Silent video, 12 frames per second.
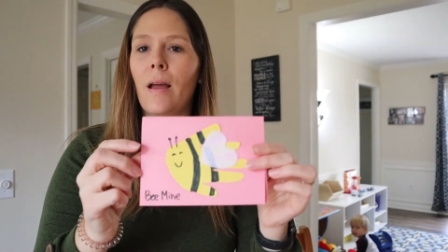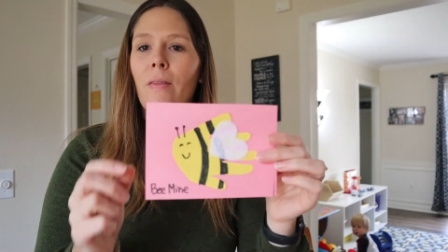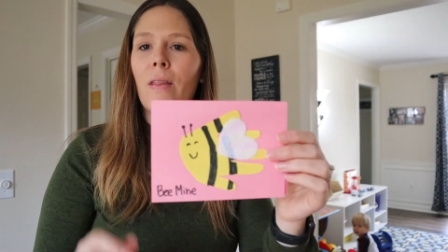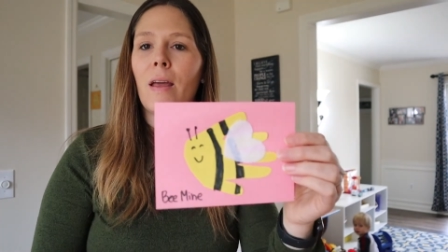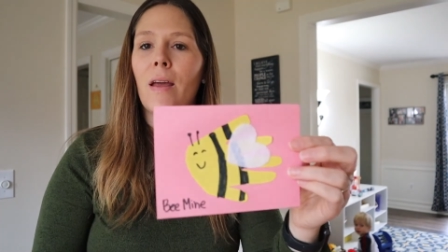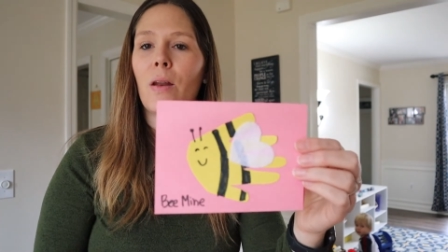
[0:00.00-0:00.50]
And
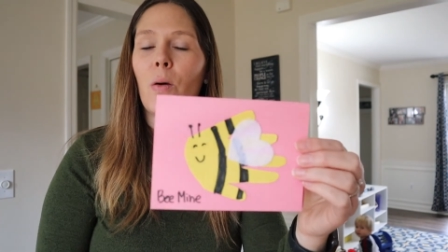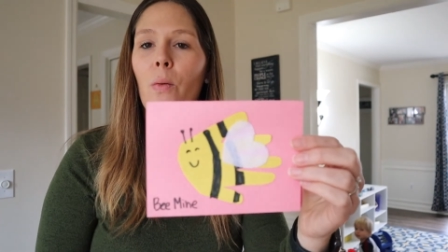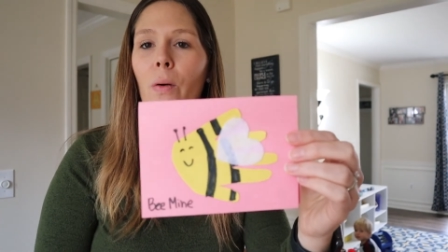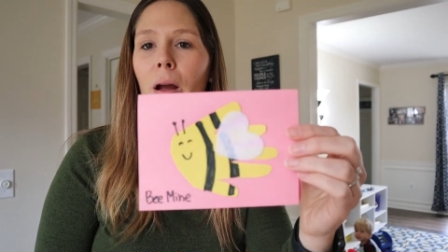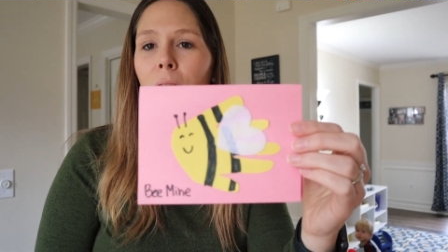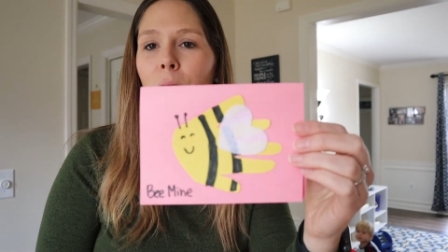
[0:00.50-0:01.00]
then
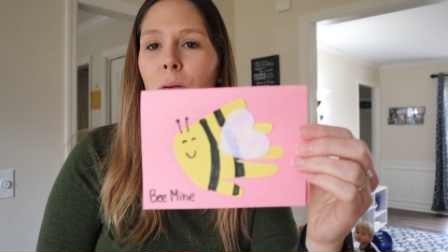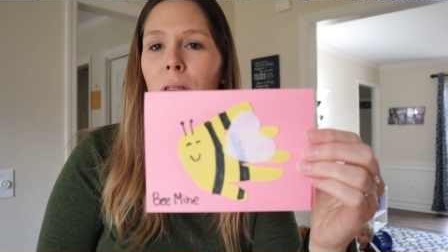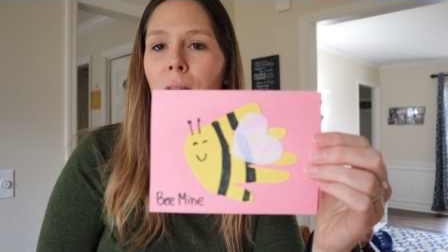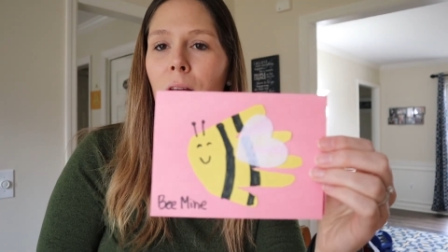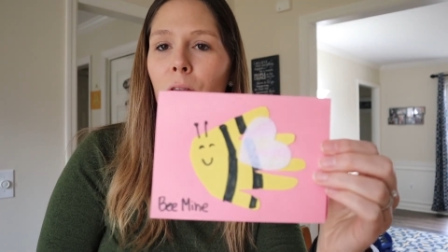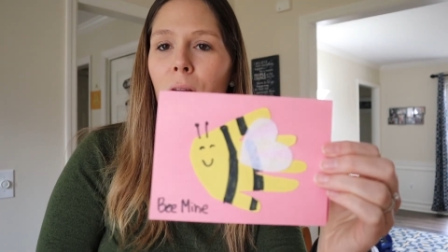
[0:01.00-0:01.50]
I used
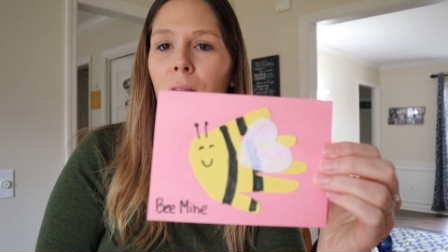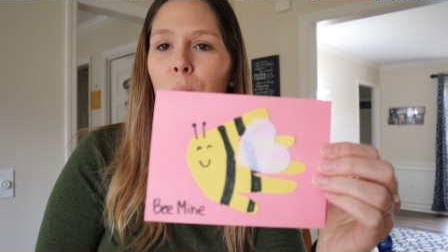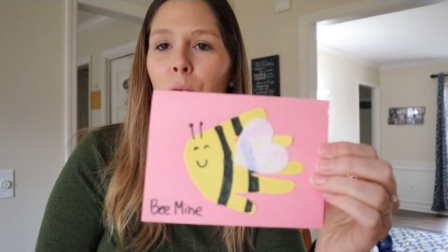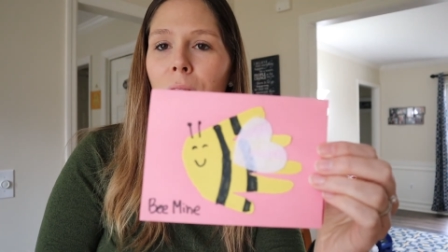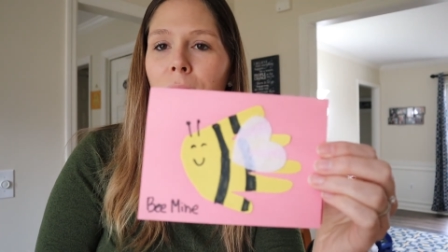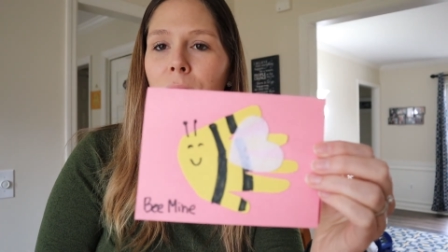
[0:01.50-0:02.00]
another
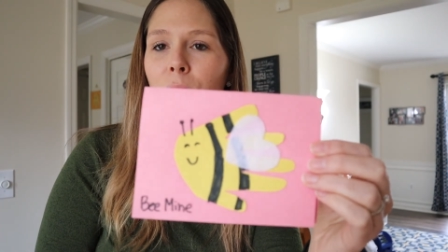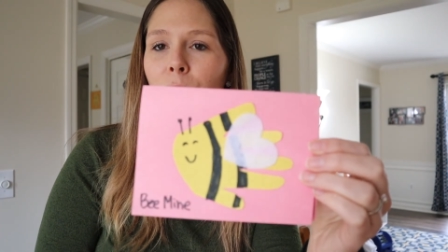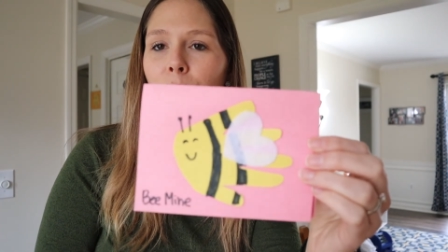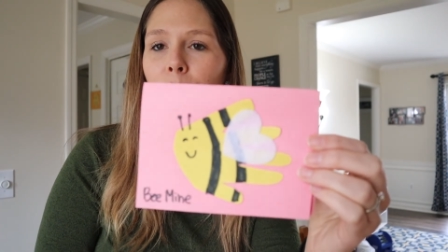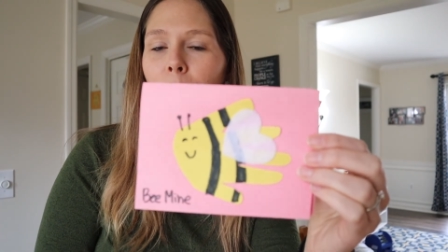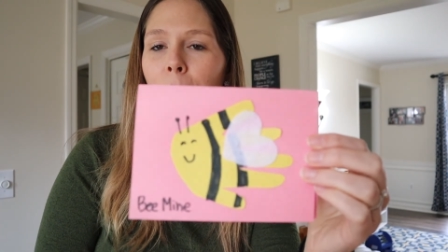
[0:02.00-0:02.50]
handprint
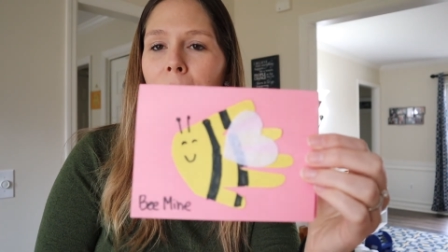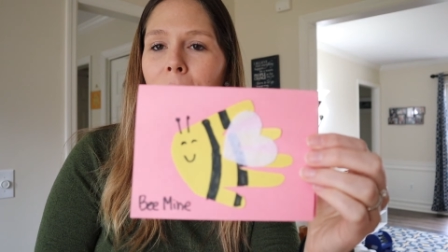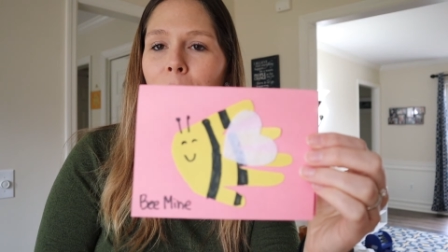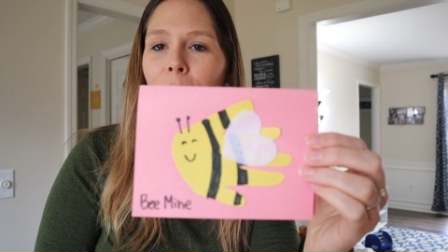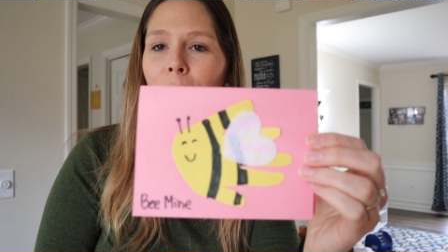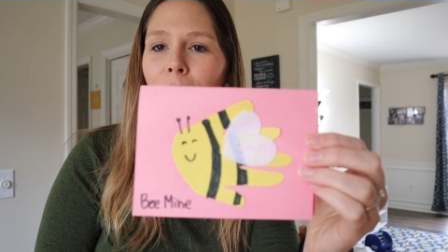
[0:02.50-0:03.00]
to make a
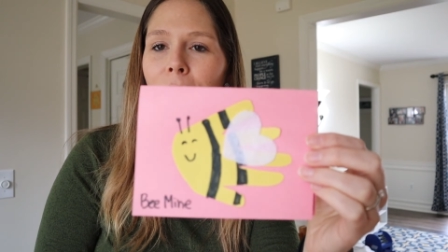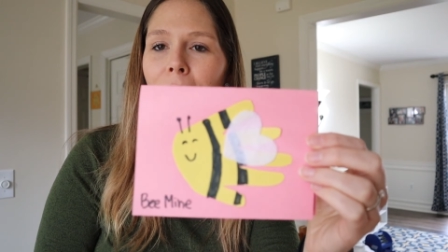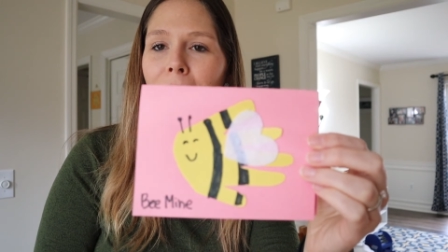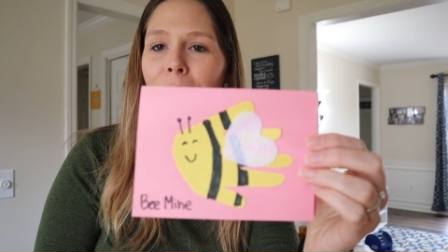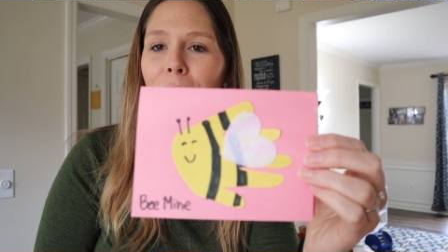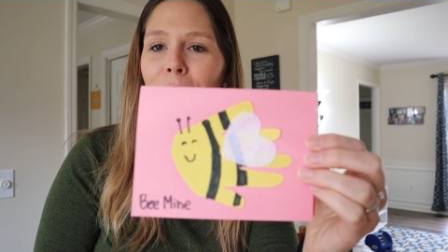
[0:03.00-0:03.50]
card
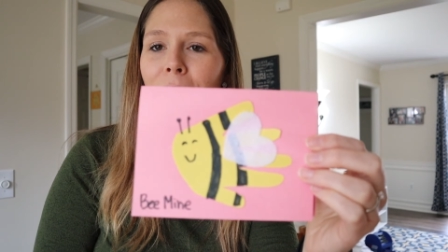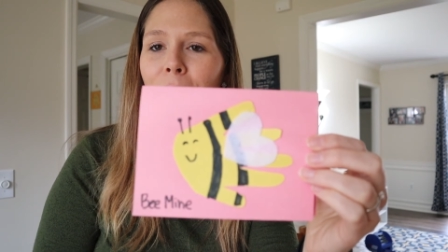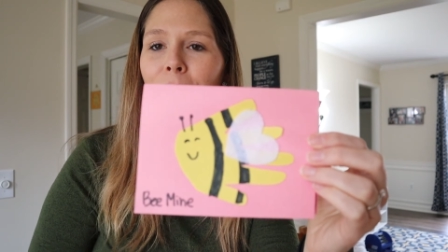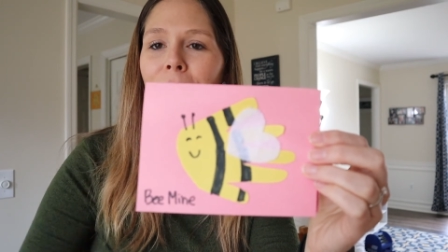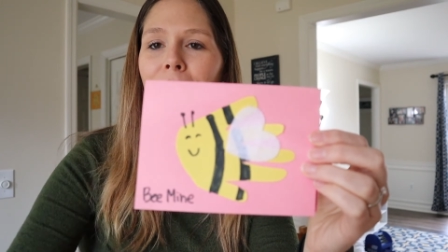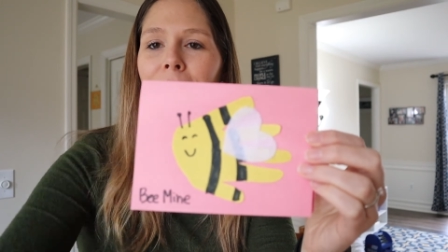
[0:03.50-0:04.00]
out of that
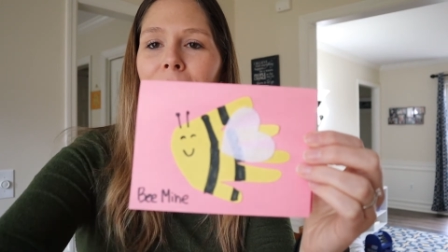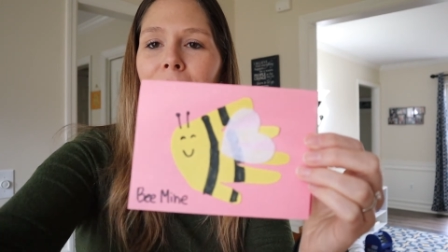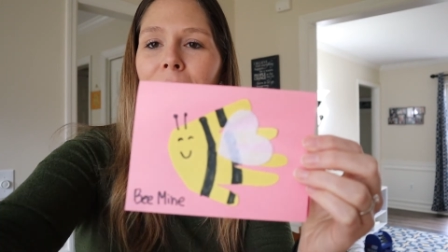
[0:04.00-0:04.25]
one.